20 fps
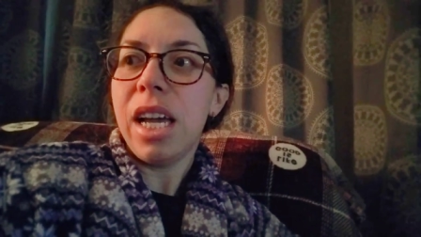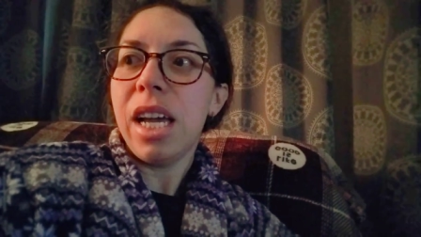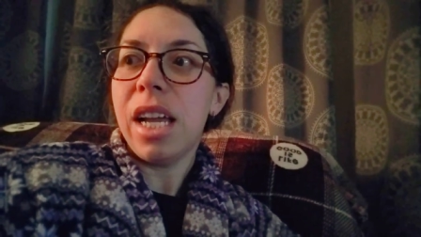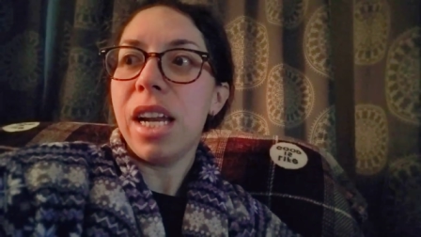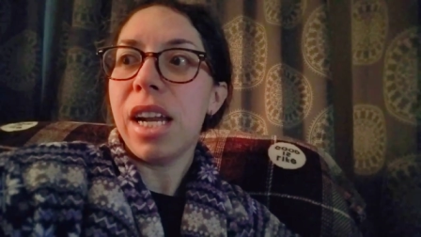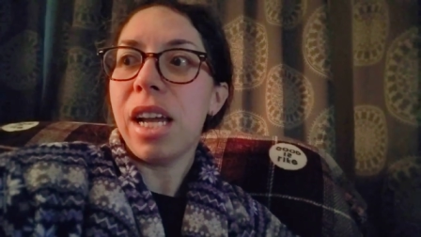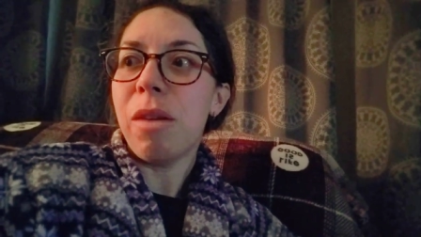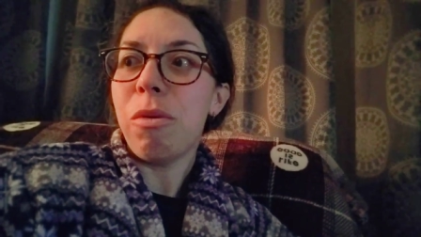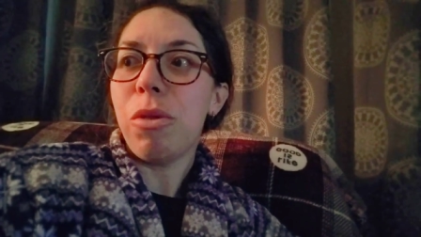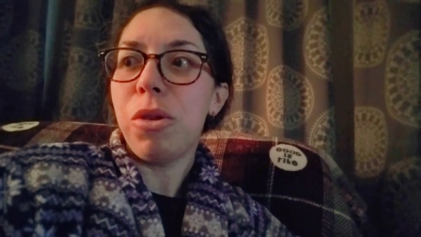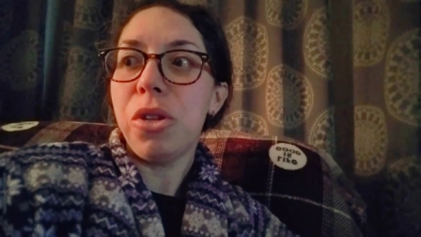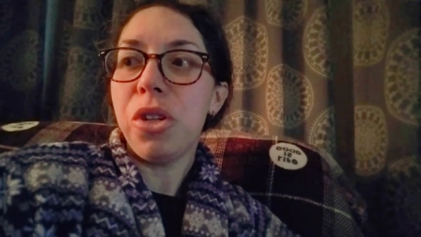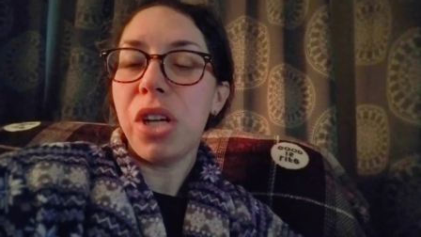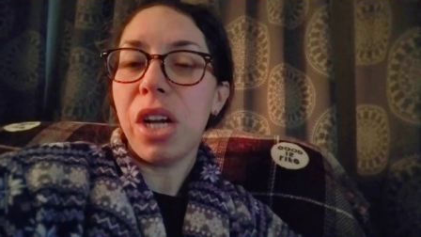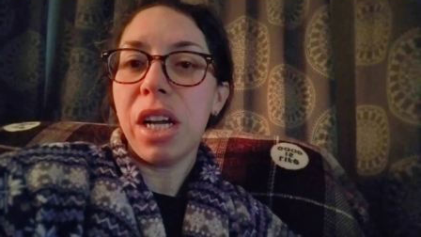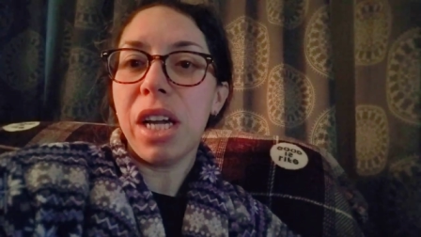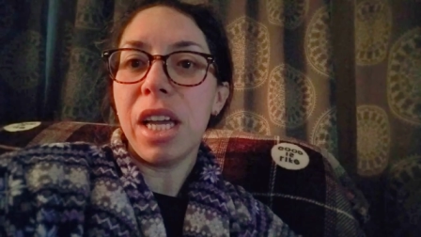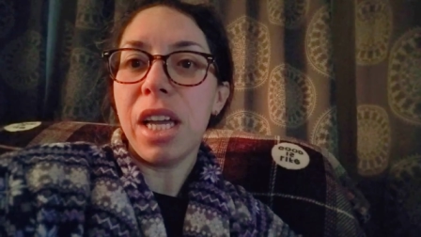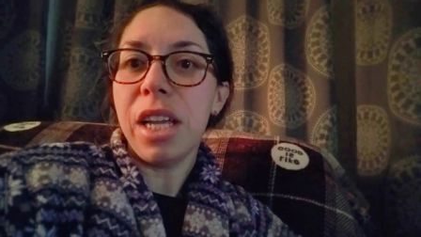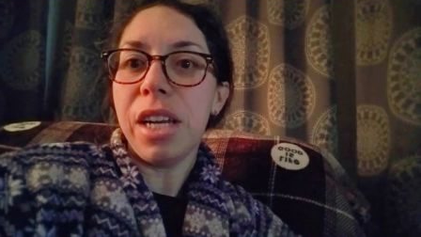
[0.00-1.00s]
and I will
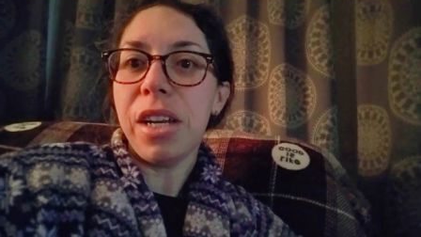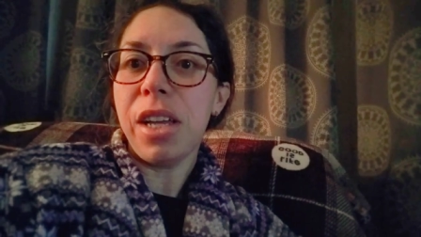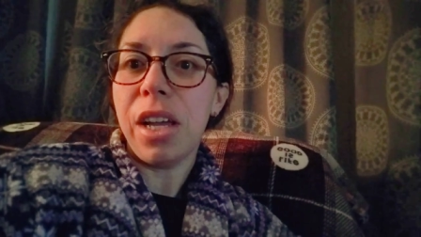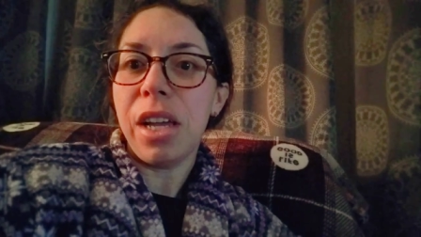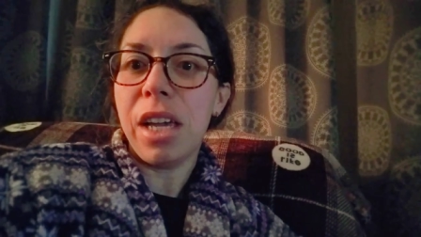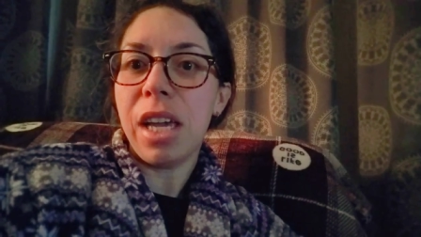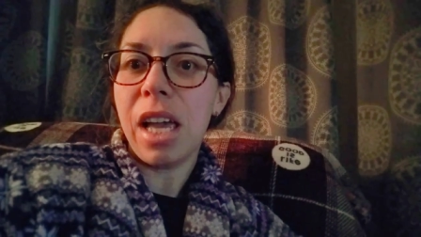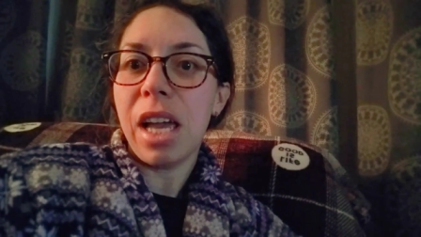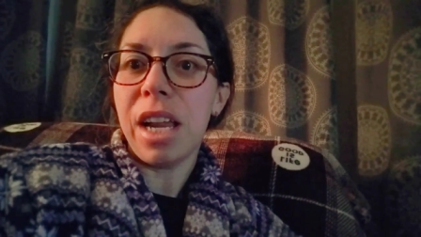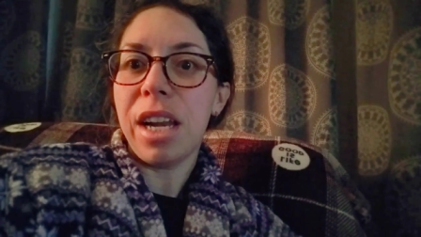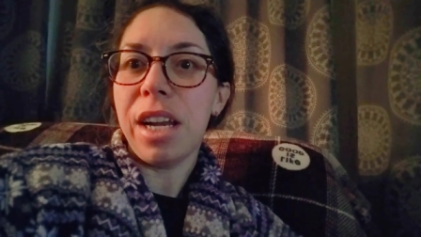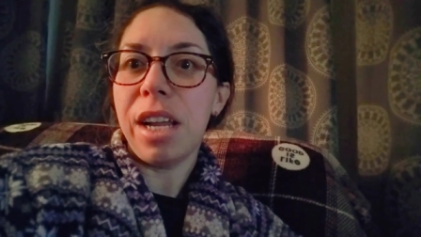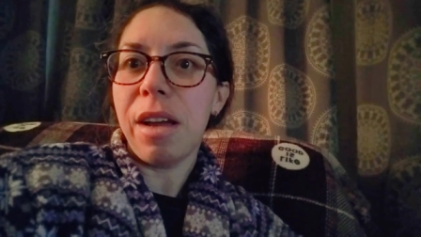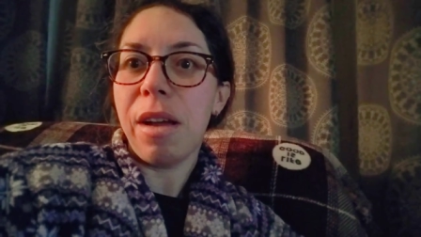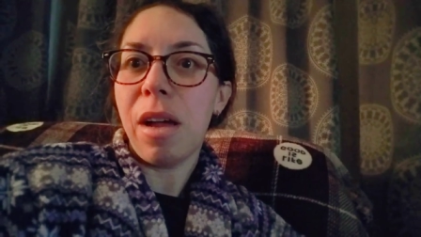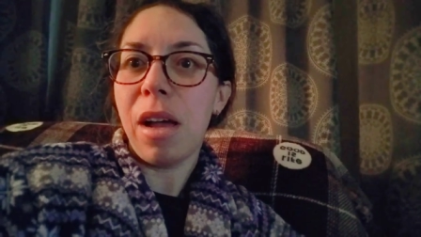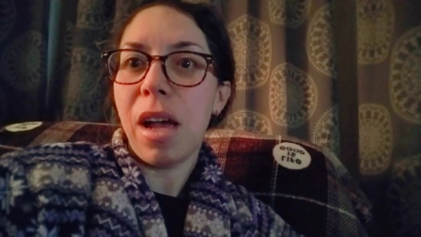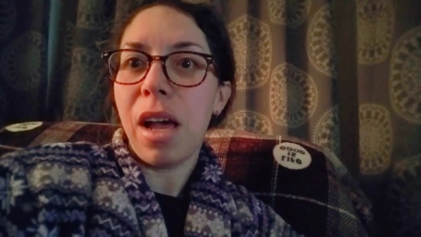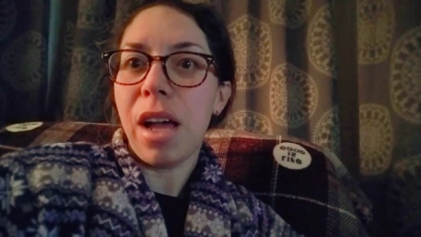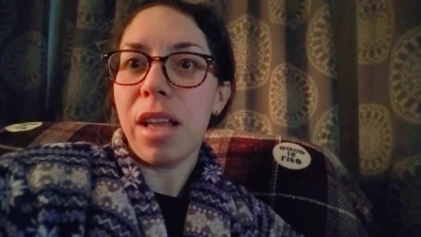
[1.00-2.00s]
check in again
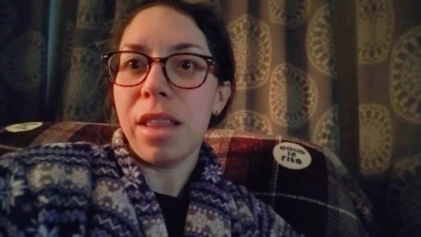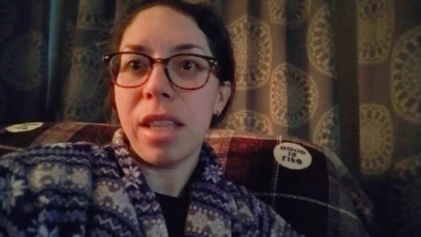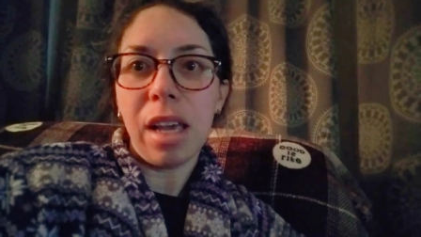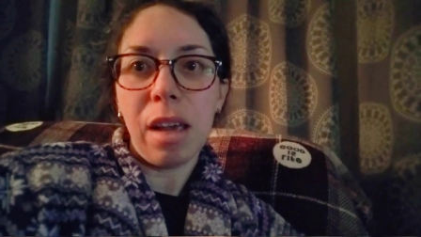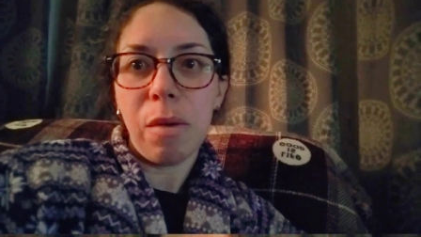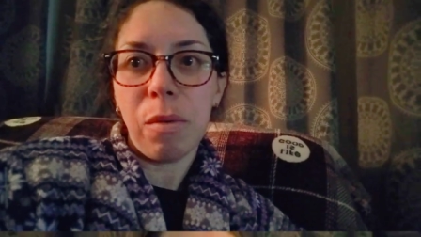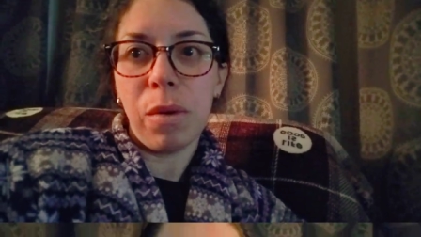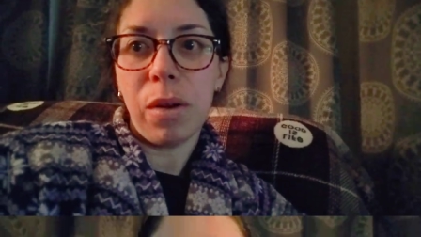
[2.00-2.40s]
on that